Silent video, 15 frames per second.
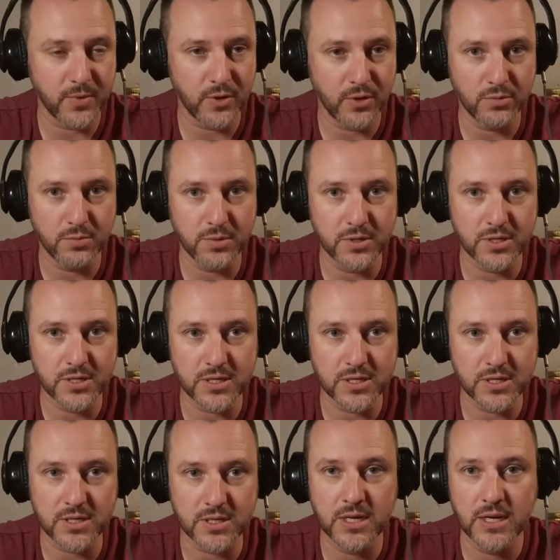new business
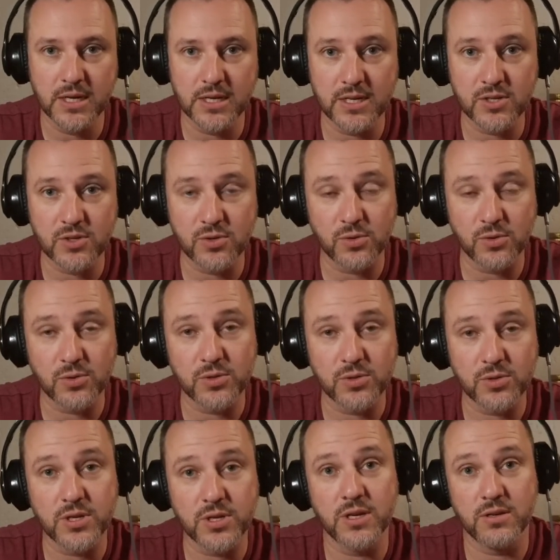needs to also, in
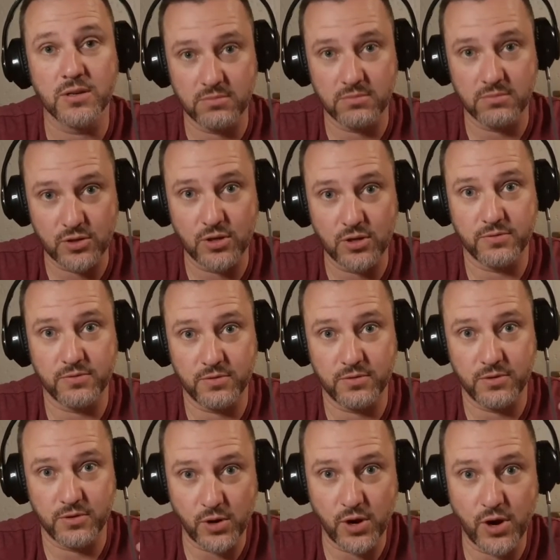terms of
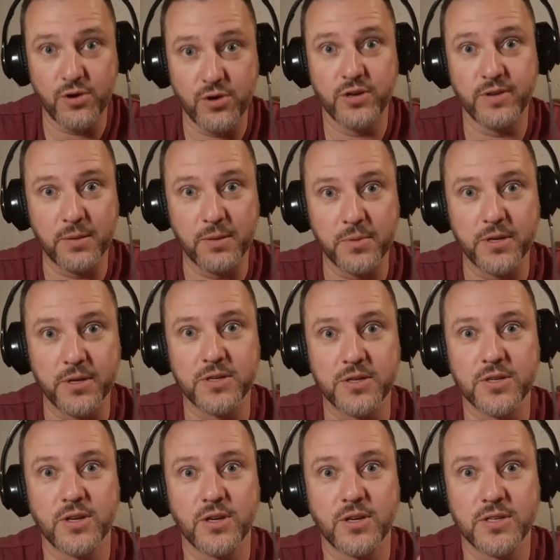your own development,
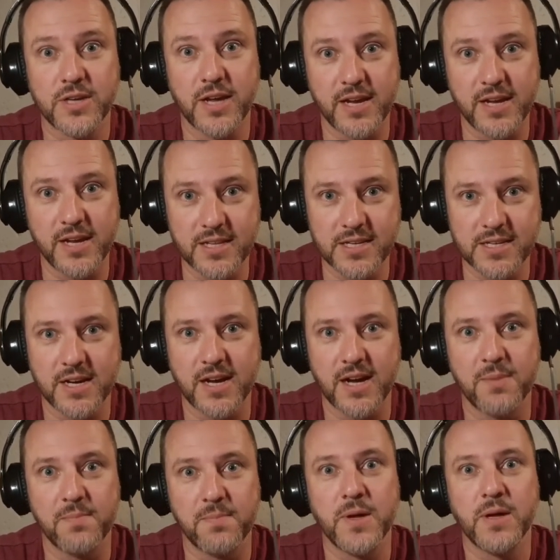taking the
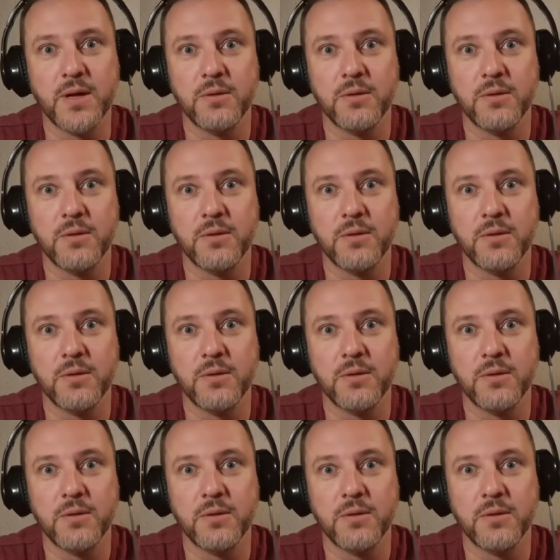time,